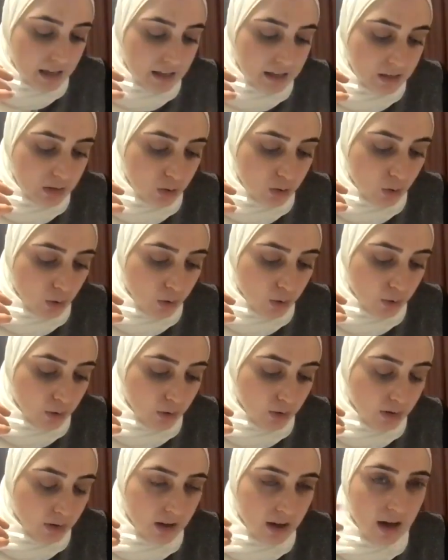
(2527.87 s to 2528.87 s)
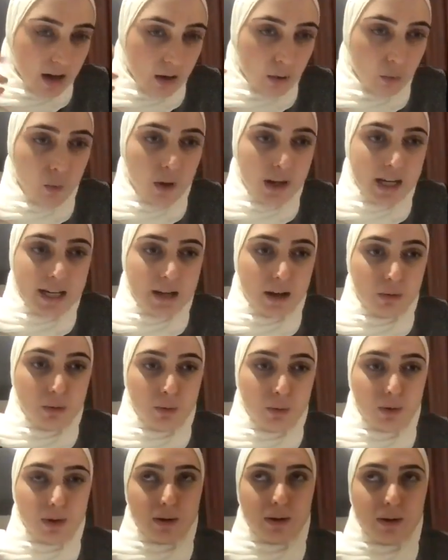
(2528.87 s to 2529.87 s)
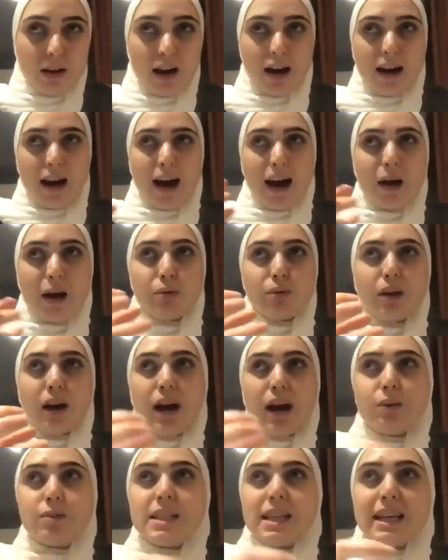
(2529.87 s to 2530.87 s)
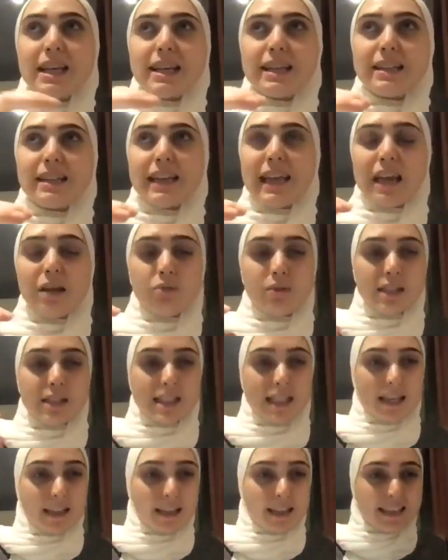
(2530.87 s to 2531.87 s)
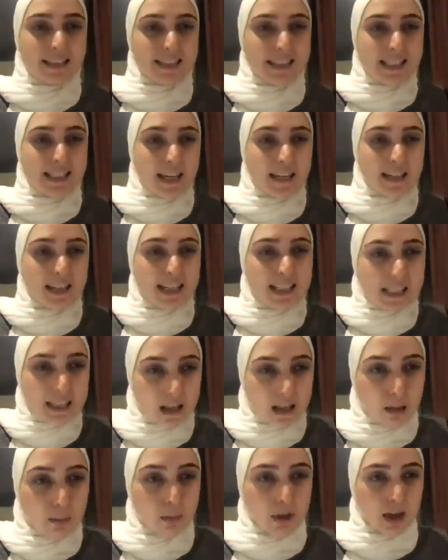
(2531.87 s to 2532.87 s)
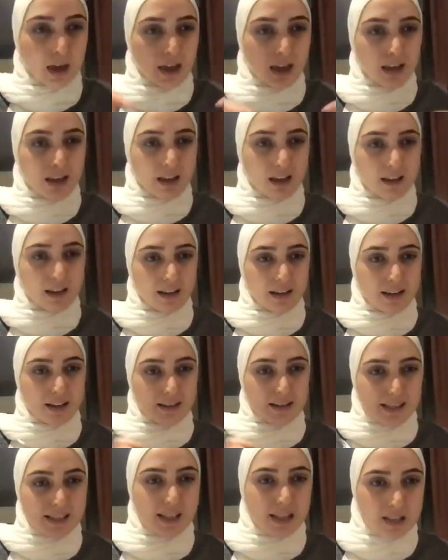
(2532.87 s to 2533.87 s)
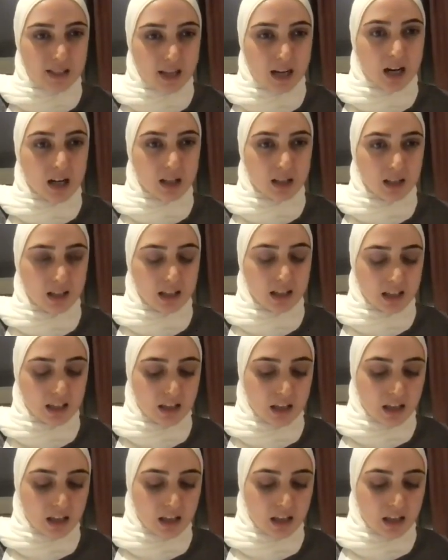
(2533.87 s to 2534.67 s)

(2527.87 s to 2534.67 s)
So how is it? Can we say that it's an Islamic necessarily?